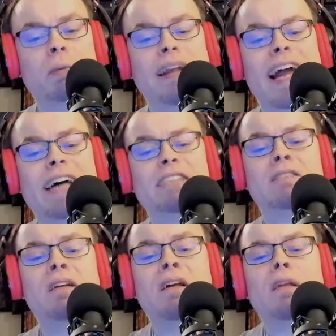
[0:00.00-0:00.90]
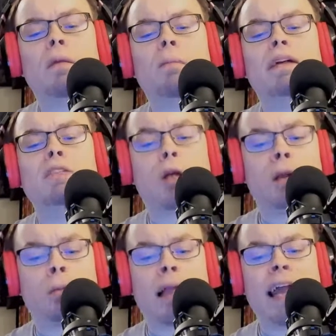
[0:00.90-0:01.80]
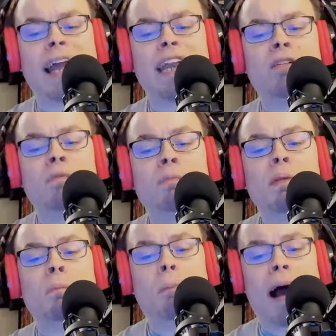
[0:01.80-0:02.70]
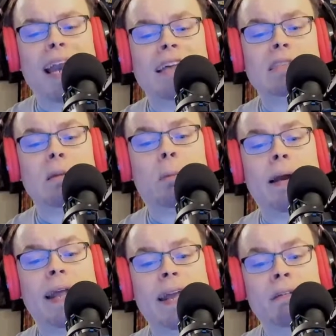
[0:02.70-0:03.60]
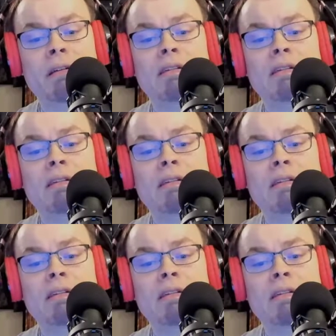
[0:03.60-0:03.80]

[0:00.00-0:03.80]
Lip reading: But yes, the Butcher and the Blade, minus the Bunny,